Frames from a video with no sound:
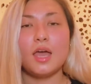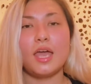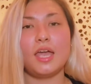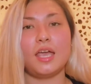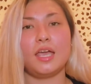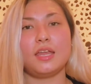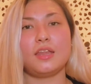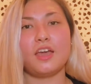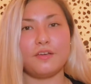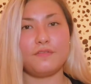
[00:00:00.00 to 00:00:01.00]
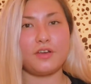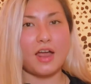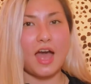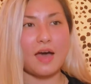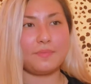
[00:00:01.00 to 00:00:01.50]
and of your
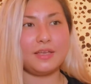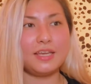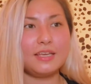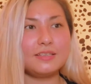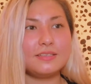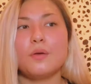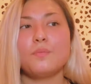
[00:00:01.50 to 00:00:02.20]
happiness.